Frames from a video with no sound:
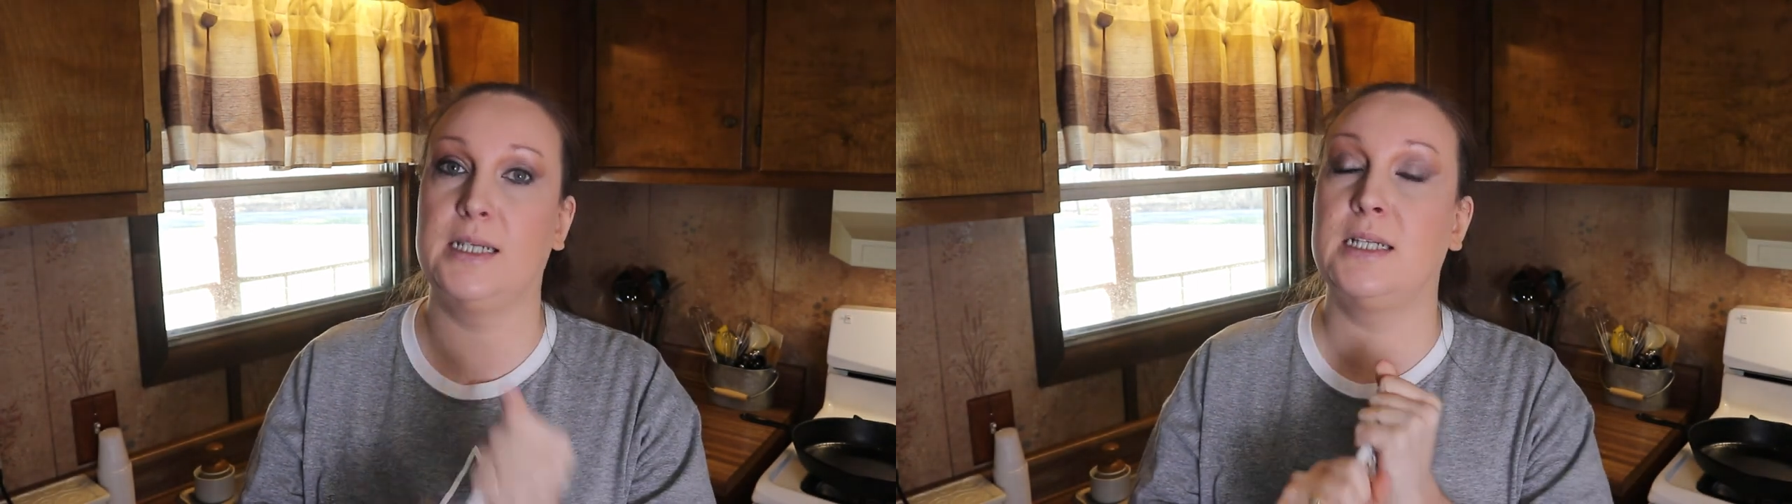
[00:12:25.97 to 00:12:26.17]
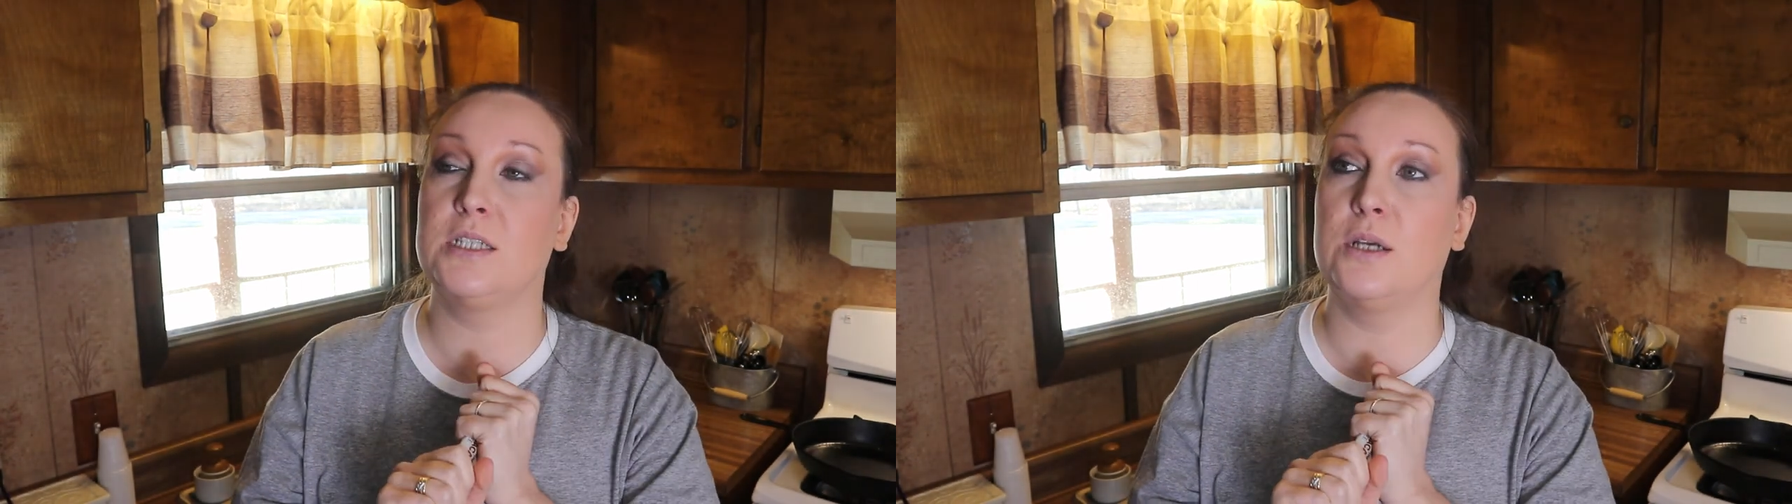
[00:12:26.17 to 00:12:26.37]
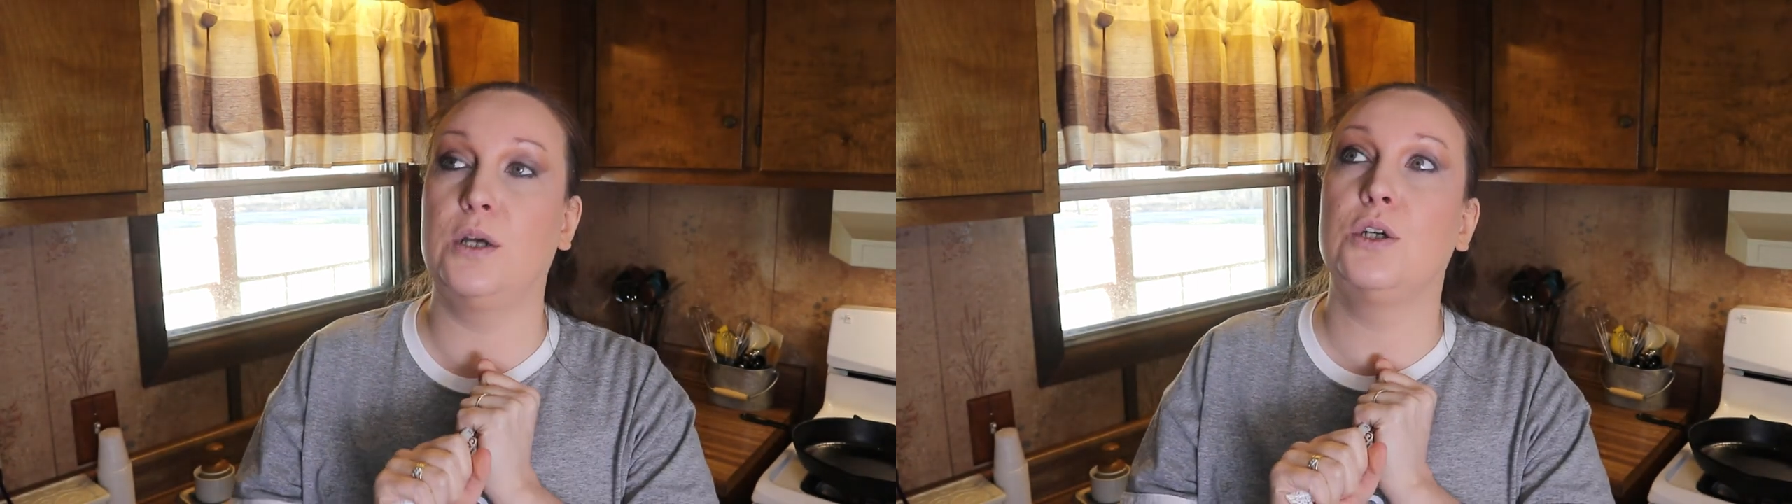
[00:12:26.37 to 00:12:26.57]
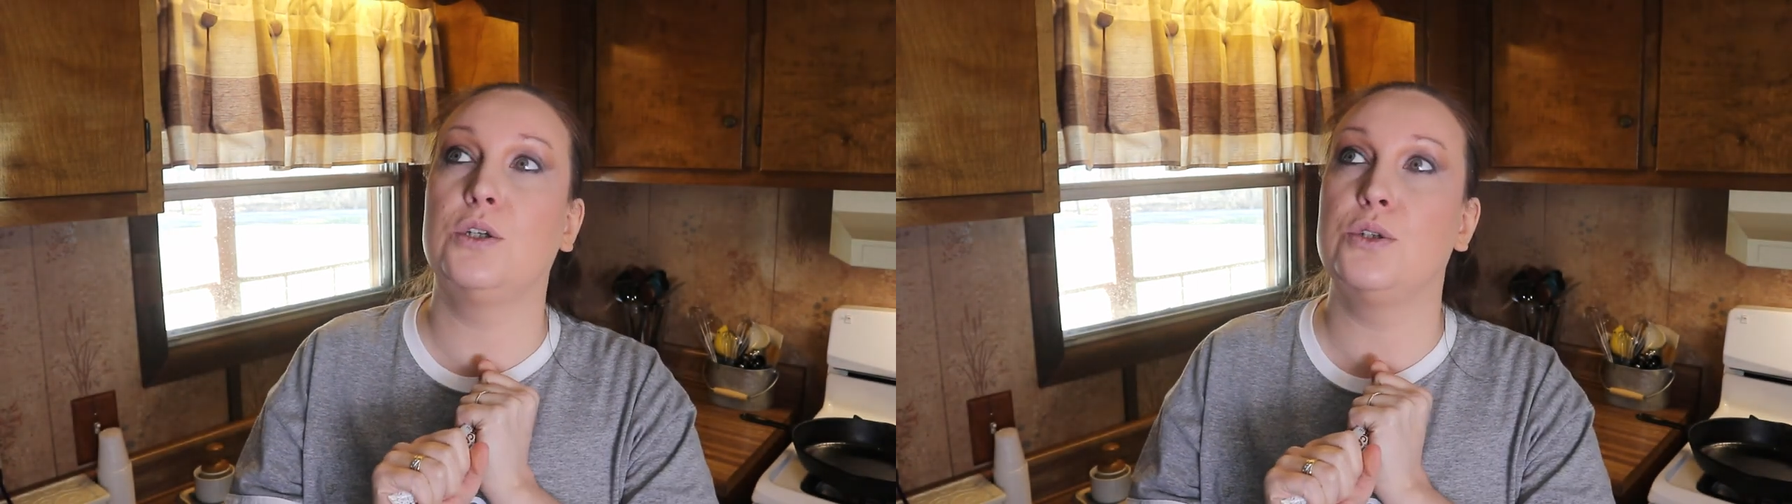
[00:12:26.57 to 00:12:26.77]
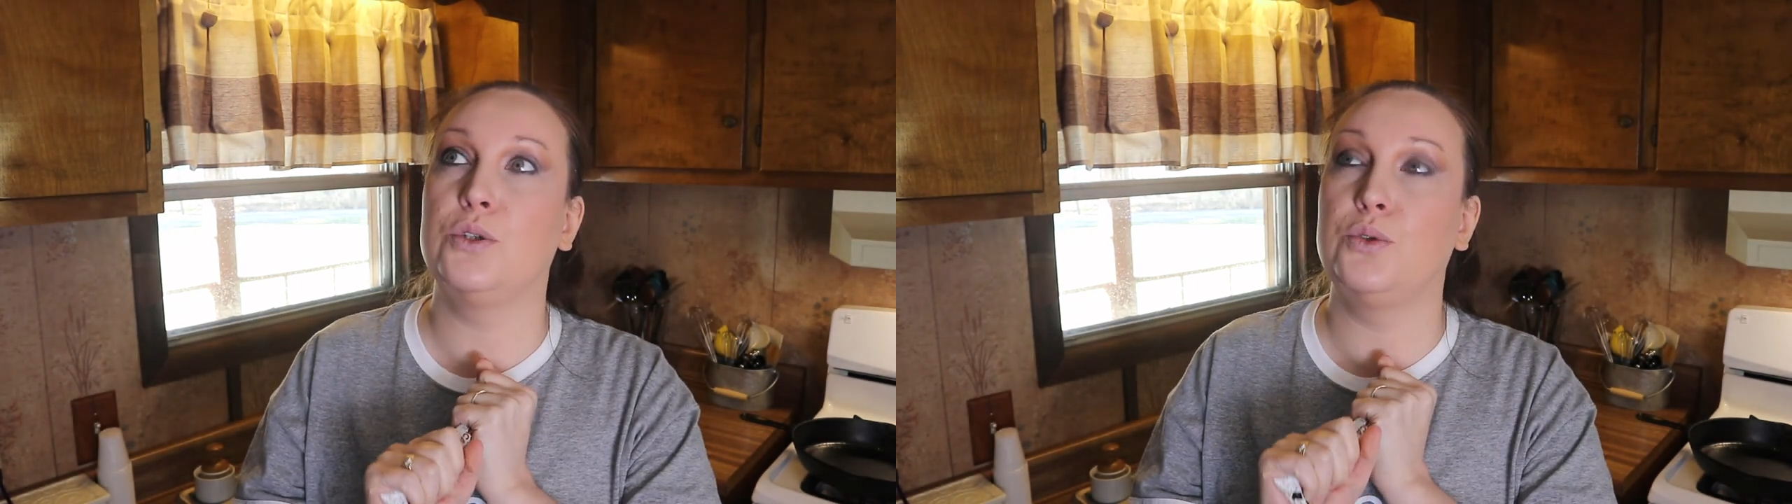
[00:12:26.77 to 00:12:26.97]
It's
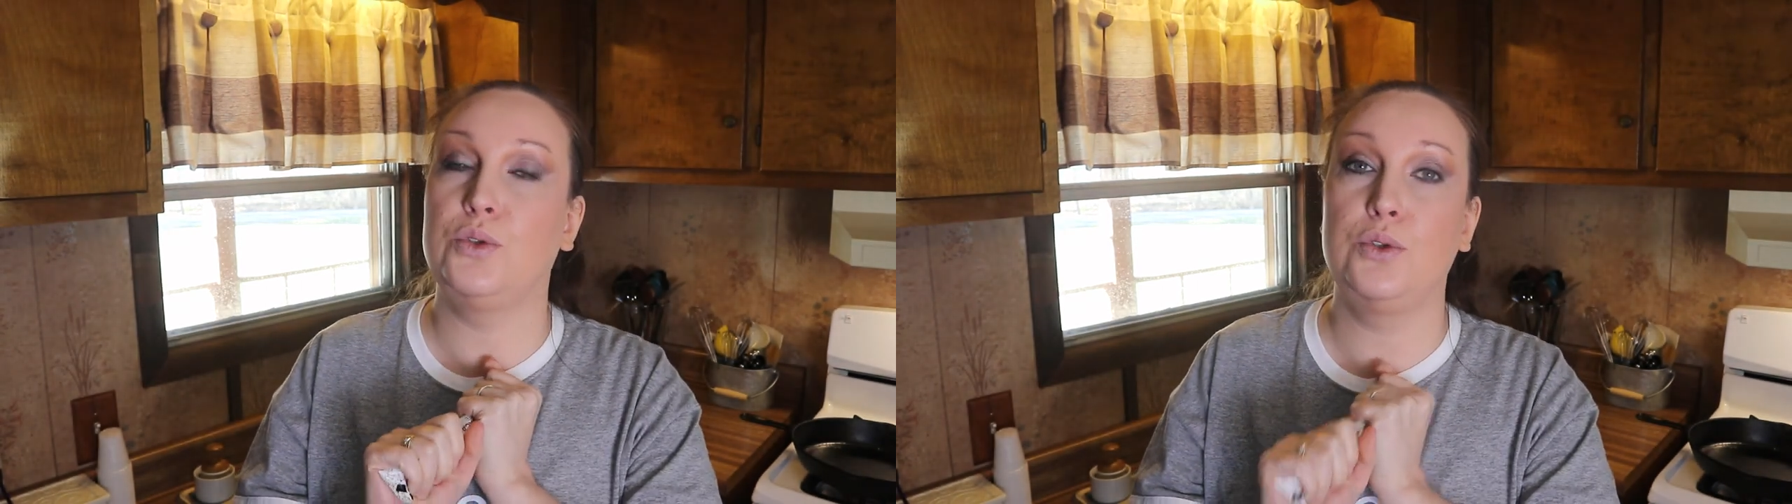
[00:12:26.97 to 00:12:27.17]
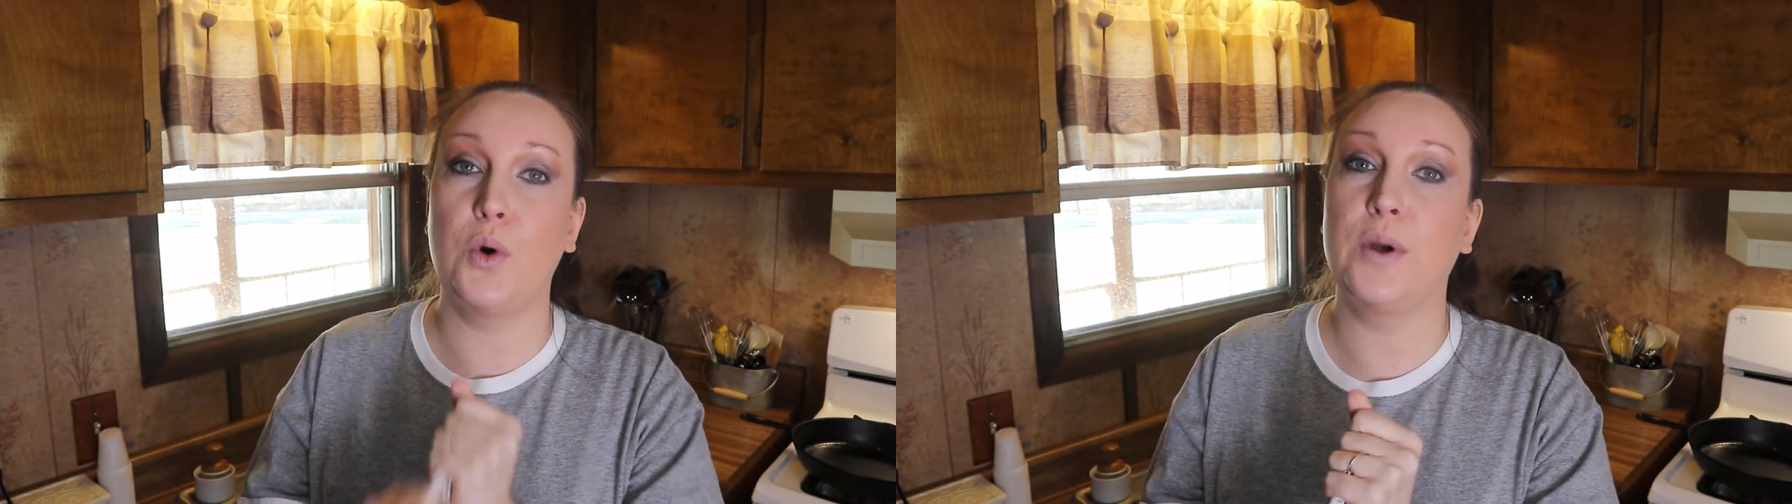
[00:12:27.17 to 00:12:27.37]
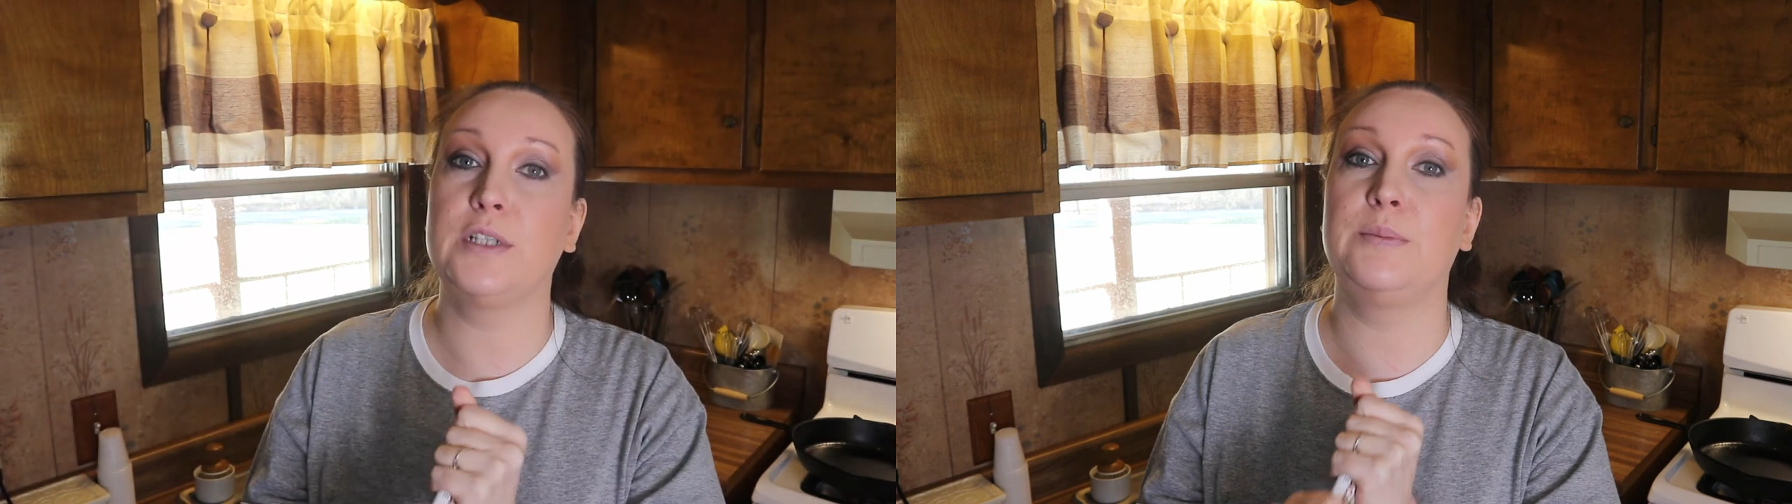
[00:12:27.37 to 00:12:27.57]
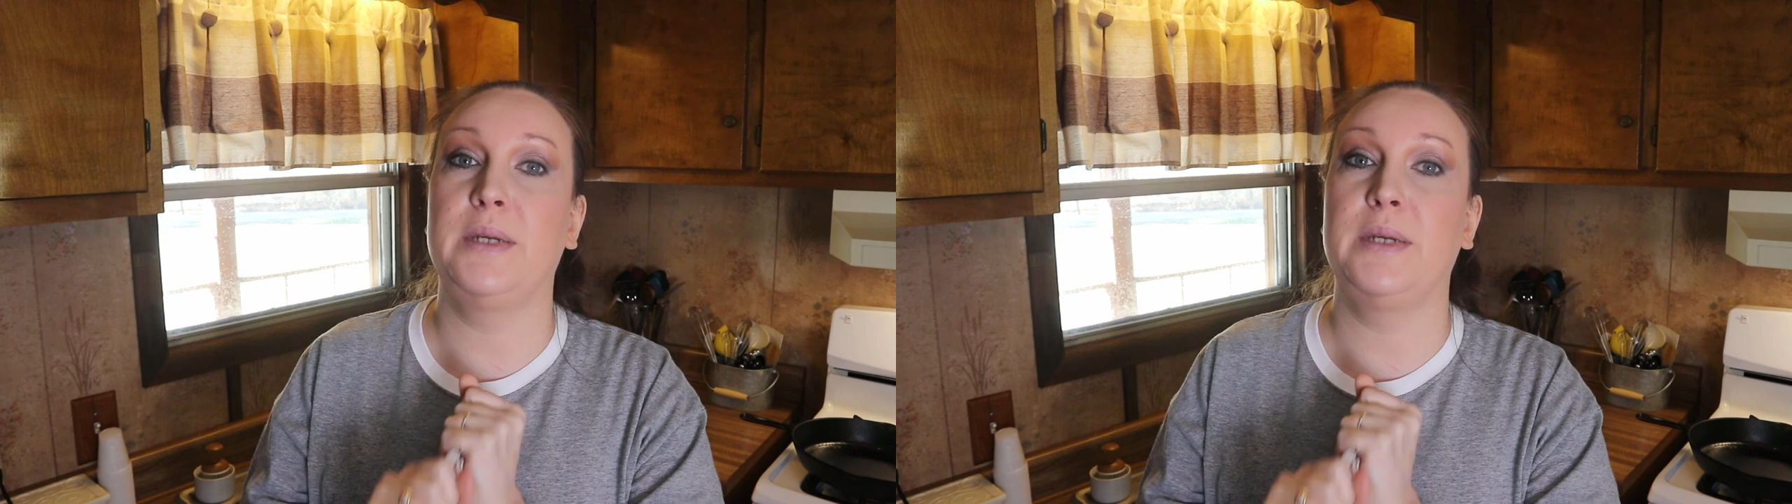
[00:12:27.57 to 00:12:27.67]
going to